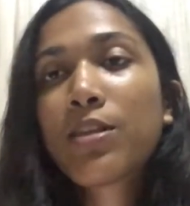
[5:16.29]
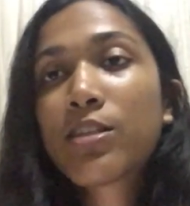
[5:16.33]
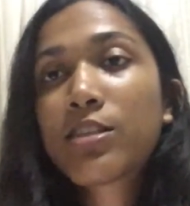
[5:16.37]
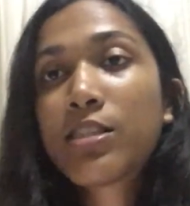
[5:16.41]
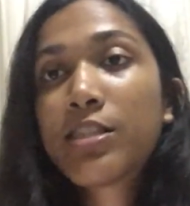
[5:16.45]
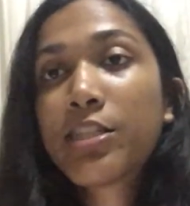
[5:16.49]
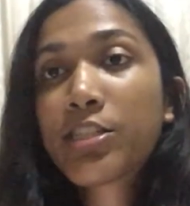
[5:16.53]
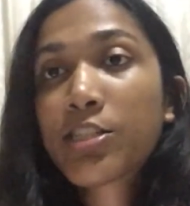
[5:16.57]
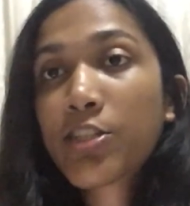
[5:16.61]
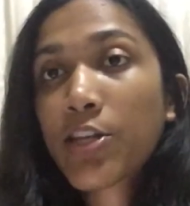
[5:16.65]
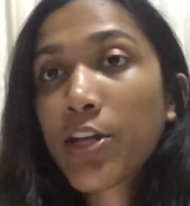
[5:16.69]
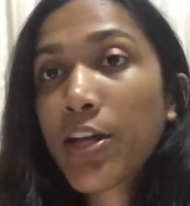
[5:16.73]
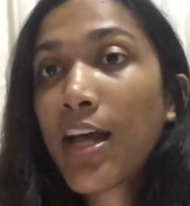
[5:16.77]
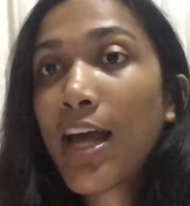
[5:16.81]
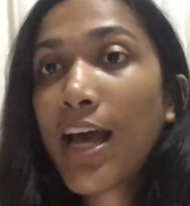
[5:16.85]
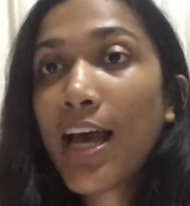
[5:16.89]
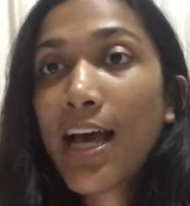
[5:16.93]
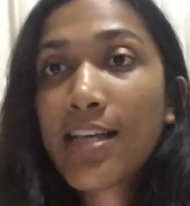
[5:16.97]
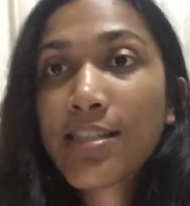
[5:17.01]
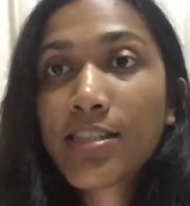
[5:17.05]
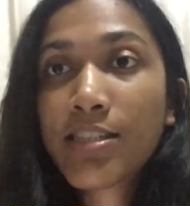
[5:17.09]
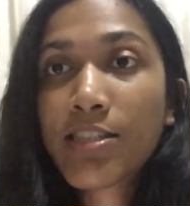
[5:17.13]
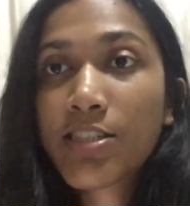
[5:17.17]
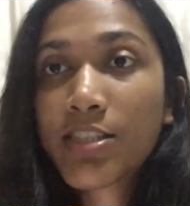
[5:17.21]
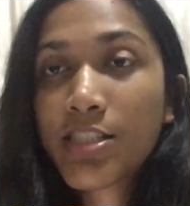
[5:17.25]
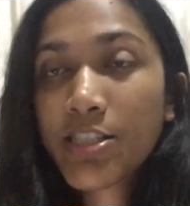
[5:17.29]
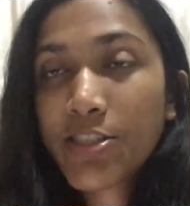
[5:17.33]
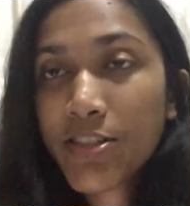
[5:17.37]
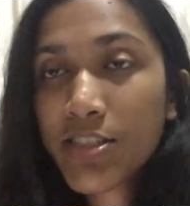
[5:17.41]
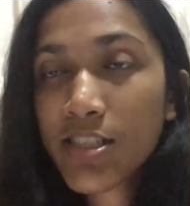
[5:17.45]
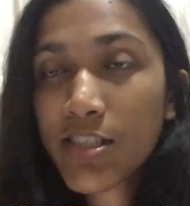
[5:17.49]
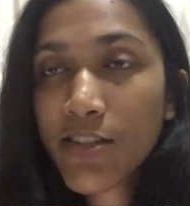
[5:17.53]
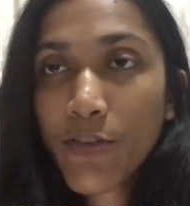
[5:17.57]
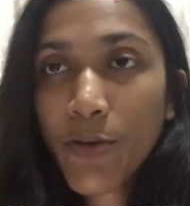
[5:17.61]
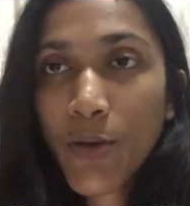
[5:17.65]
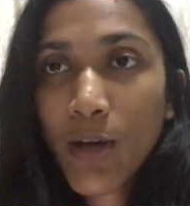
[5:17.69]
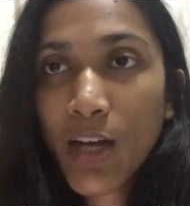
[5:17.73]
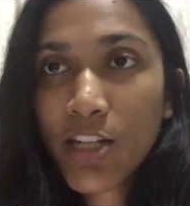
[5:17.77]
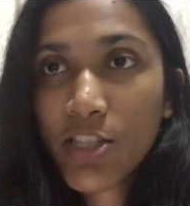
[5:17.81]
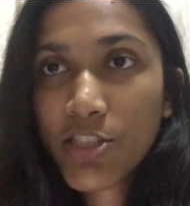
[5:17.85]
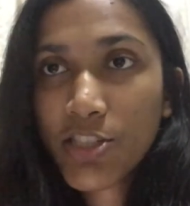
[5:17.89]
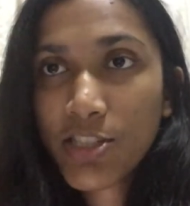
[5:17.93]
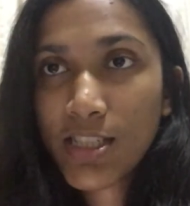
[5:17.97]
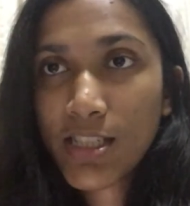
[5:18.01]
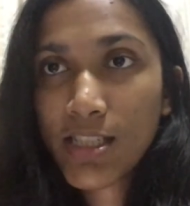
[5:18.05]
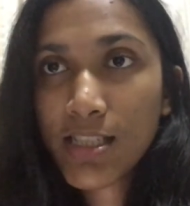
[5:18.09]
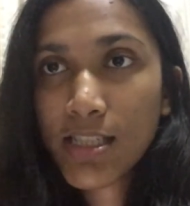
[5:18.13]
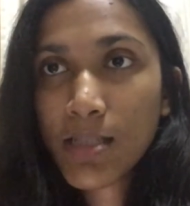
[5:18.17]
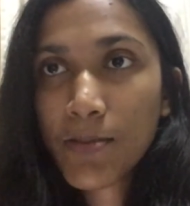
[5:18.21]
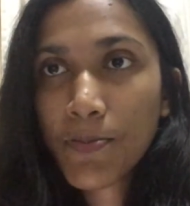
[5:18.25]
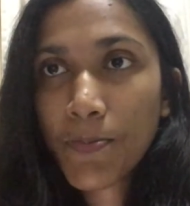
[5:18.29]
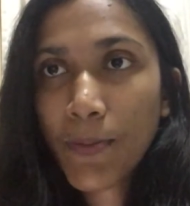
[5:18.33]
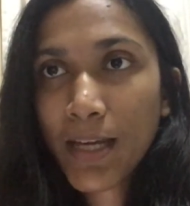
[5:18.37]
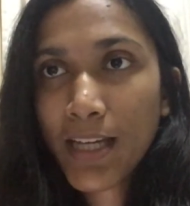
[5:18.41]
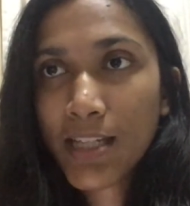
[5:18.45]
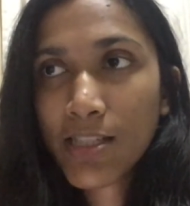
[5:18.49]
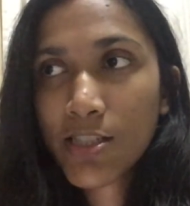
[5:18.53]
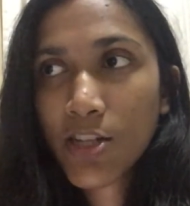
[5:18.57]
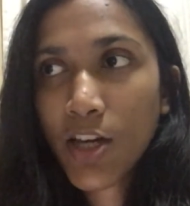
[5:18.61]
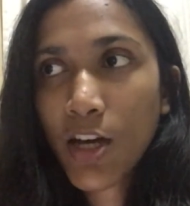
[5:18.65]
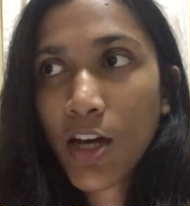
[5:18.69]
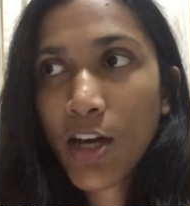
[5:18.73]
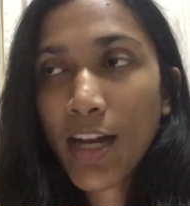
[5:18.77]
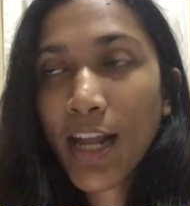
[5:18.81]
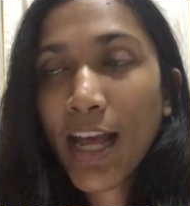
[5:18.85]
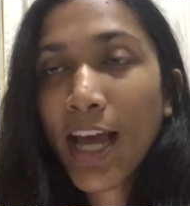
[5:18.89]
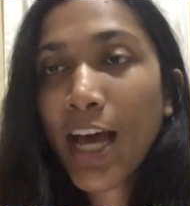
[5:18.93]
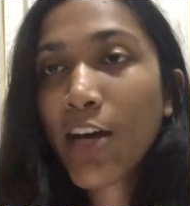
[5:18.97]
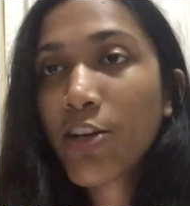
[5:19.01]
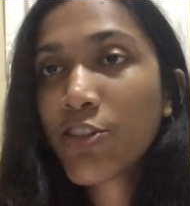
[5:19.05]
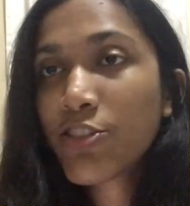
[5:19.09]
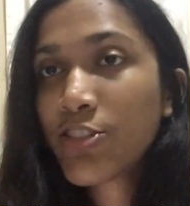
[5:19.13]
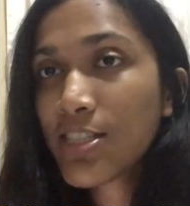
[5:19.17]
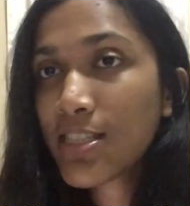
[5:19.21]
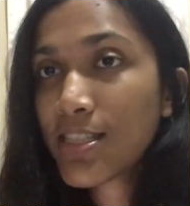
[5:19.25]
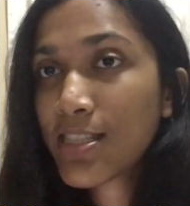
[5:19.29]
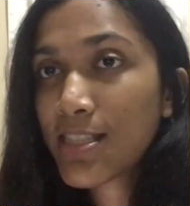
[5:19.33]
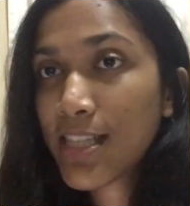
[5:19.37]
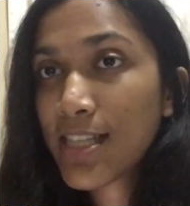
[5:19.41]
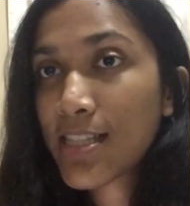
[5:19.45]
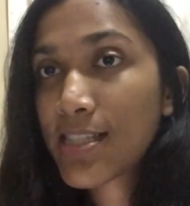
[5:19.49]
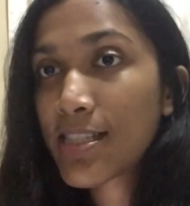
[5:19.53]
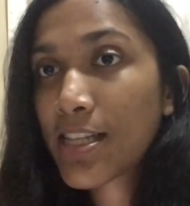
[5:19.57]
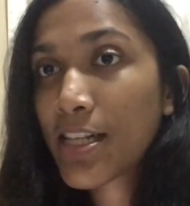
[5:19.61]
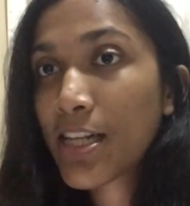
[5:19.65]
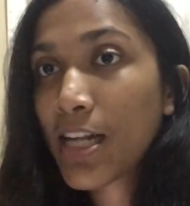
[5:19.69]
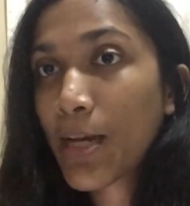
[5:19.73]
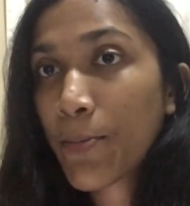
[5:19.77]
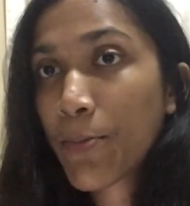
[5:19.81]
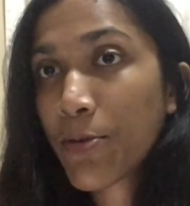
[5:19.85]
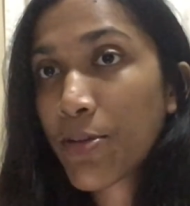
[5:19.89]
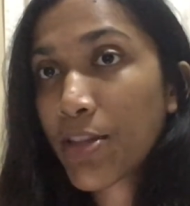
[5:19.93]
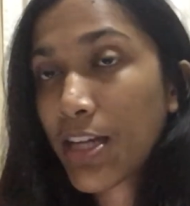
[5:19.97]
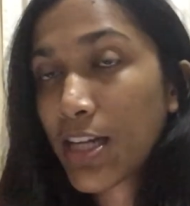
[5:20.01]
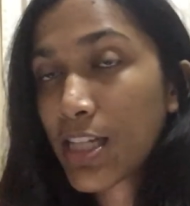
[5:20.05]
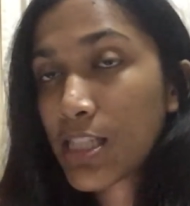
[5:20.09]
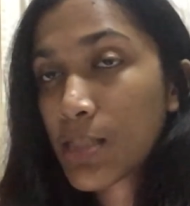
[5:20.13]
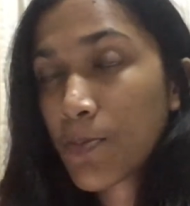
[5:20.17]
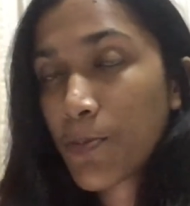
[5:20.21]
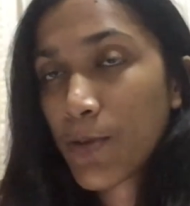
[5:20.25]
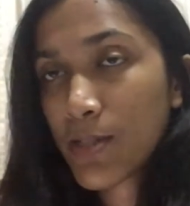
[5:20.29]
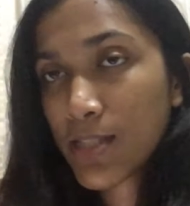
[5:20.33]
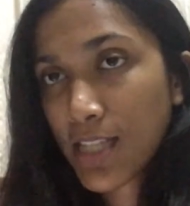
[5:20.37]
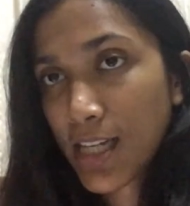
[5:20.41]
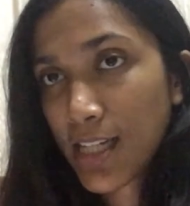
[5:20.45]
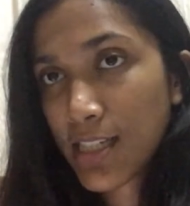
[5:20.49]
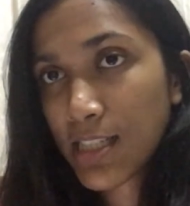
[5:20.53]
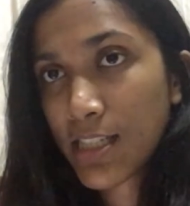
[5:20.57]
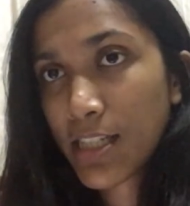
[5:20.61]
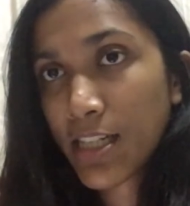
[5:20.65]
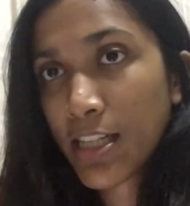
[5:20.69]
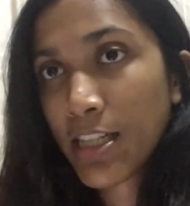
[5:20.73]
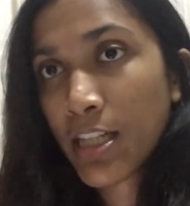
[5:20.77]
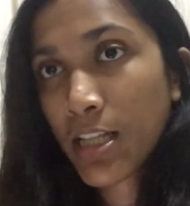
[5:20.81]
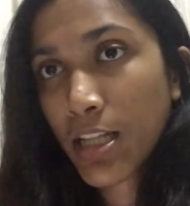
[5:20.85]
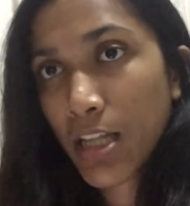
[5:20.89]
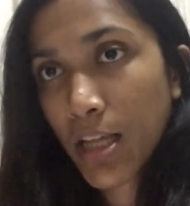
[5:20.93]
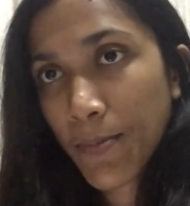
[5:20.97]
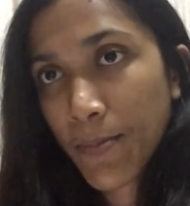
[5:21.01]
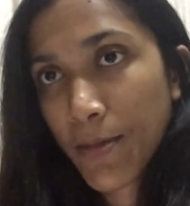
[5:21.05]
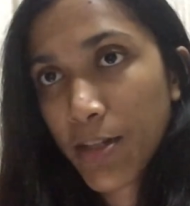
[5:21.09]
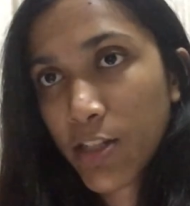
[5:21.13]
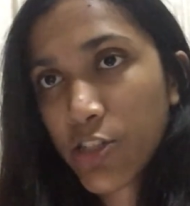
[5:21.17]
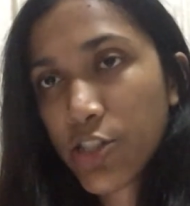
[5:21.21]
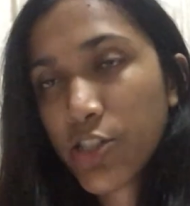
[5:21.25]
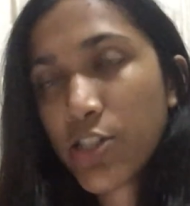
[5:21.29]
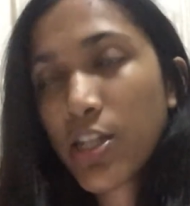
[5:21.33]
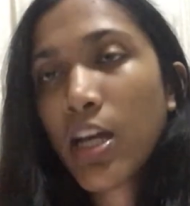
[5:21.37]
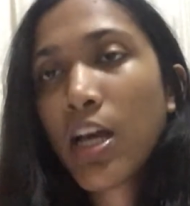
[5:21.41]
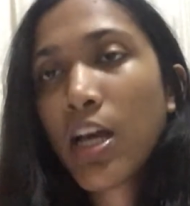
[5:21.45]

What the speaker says: It's going to ask a series of questions based on how she sees the number that is presented in the image.